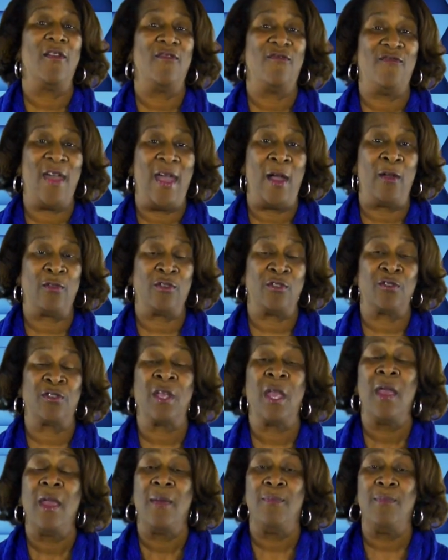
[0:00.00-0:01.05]
vouchers,
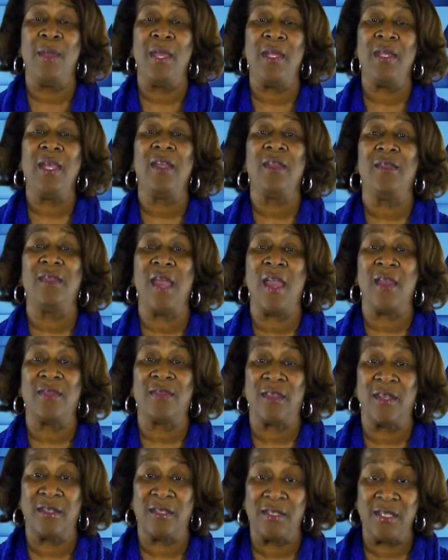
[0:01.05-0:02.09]
meaning that
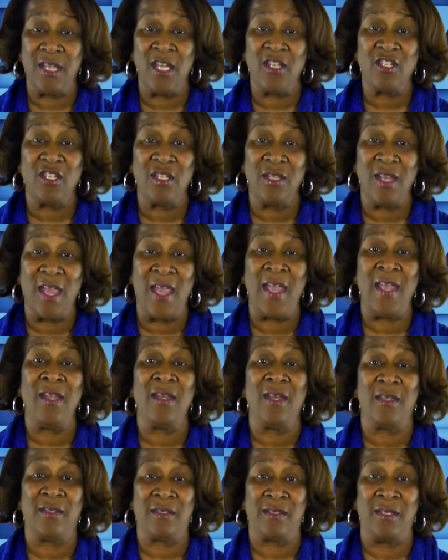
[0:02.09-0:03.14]
the Section 8
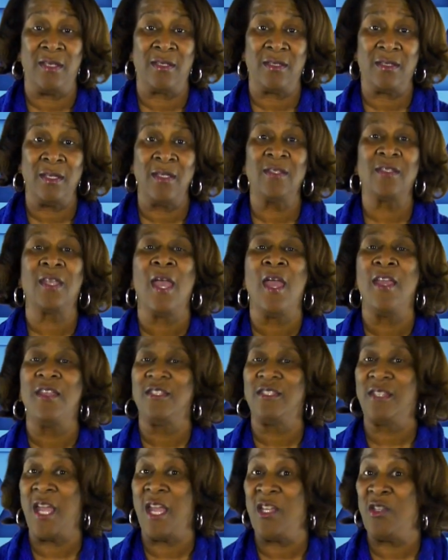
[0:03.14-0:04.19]
assistance
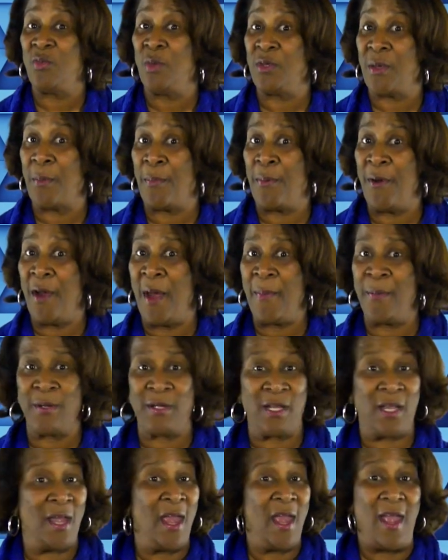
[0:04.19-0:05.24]
stays with the
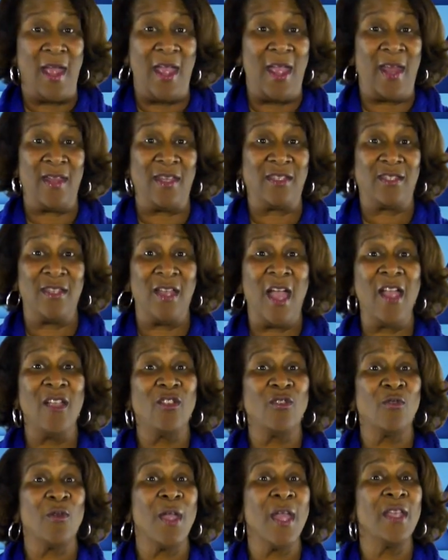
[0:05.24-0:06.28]
property and is not
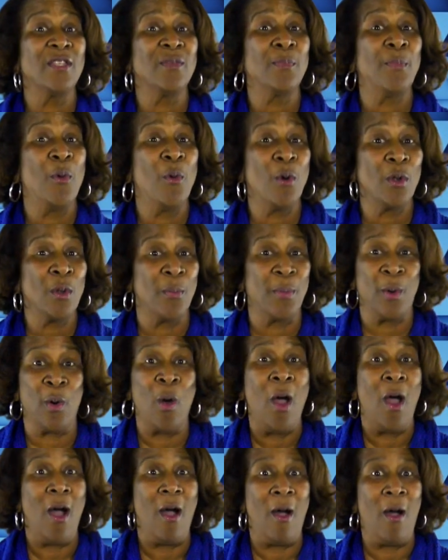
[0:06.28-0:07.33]
transportable
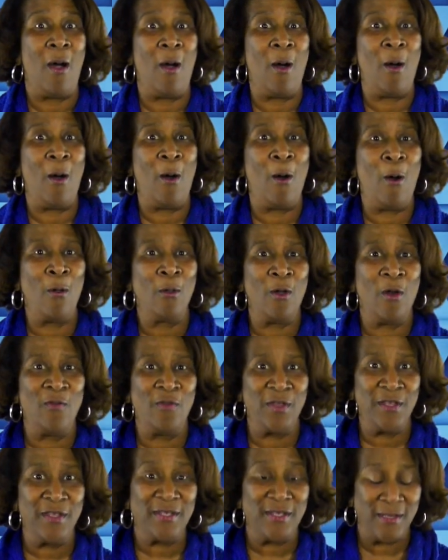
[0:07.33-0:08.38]
all
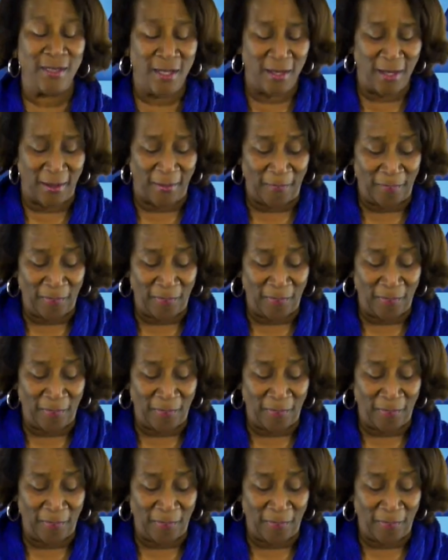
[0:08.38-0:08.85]
over the city.